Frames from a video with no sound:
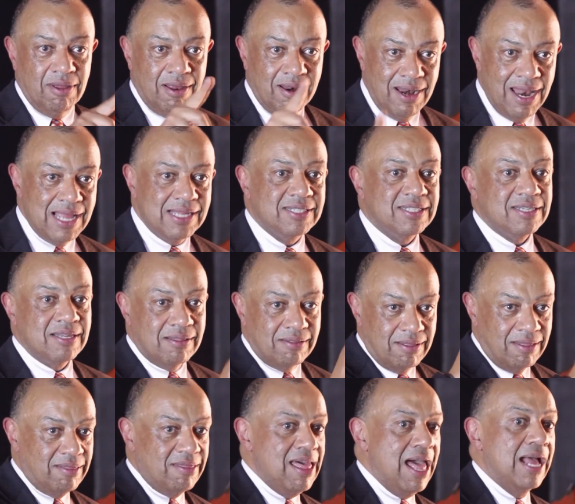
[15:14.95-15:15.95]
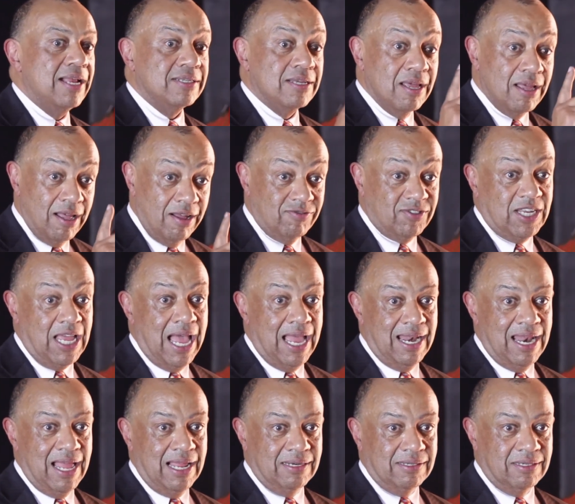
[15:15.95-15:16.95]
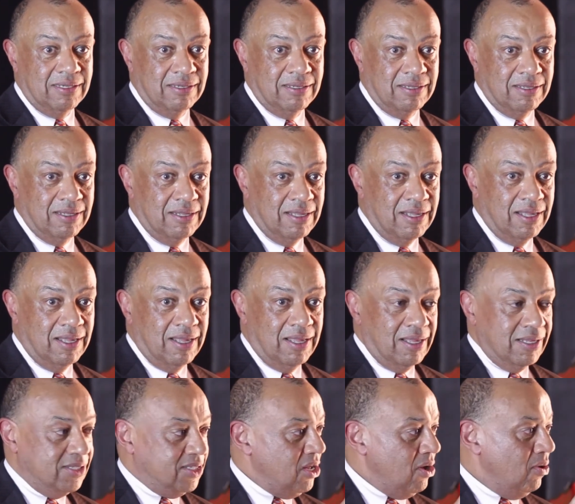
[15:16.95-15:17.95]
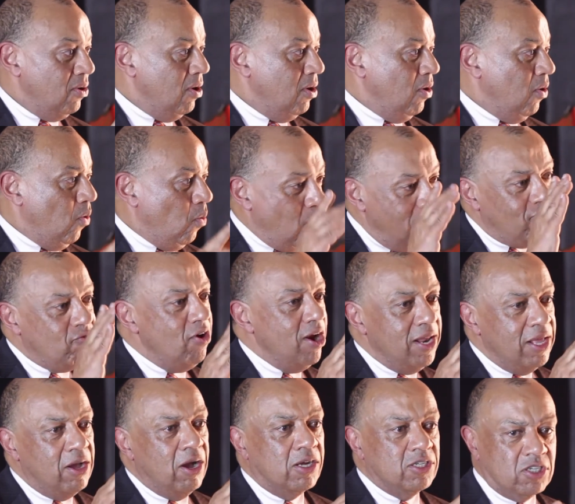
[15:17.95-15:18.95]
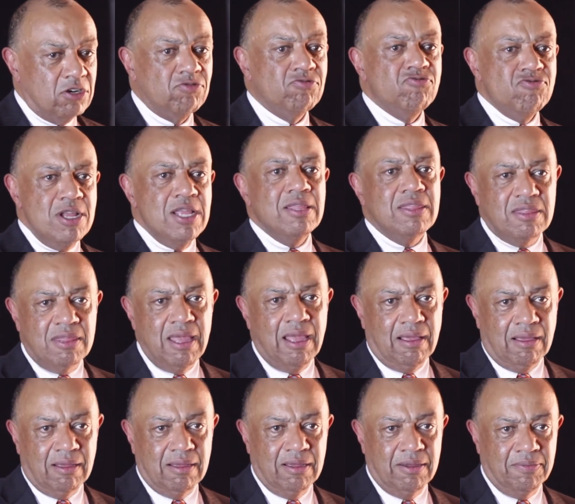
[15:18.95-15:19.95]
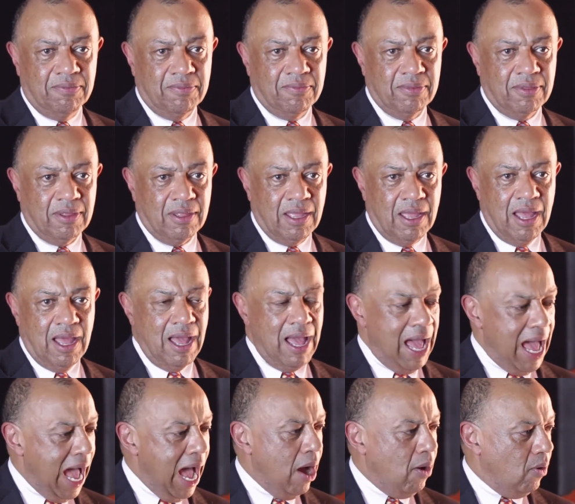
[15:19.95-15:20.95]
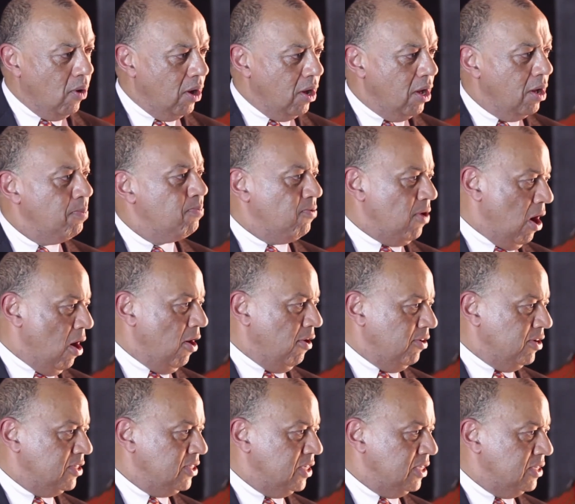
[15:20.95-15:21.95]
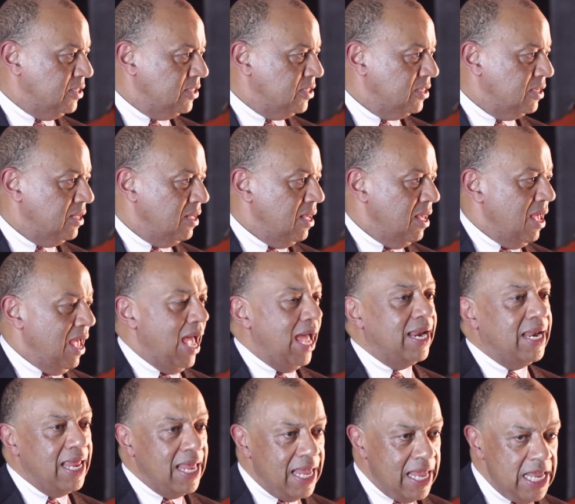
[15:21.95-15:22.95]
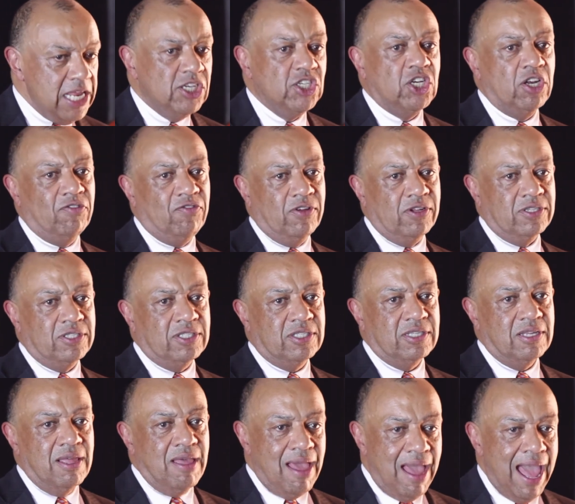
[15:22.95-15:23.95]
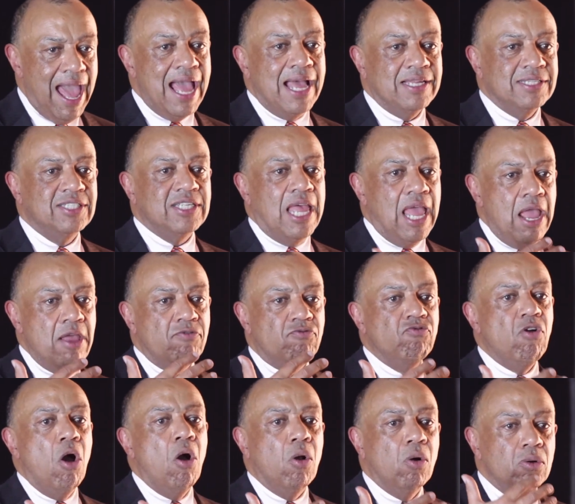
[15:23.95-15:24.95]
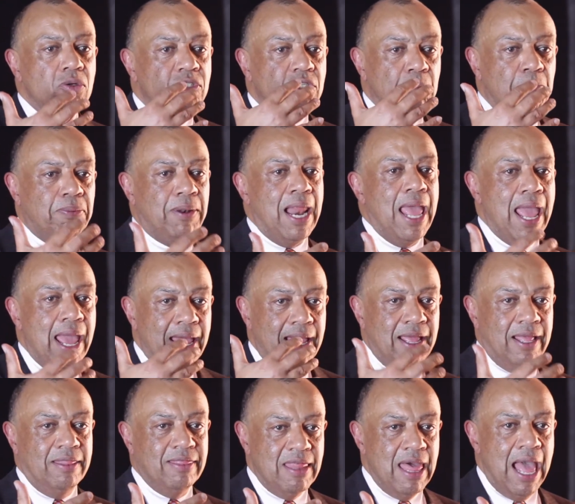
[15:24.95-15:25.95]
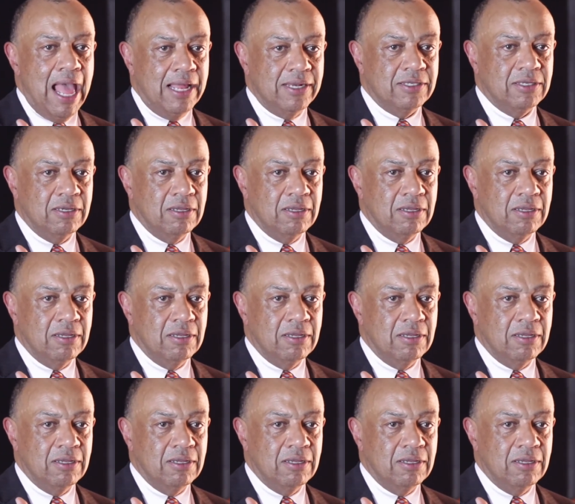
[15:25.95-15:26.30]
less than that of Thailand. So we've really got to rethink our priorities, and each of us has a role to play in that.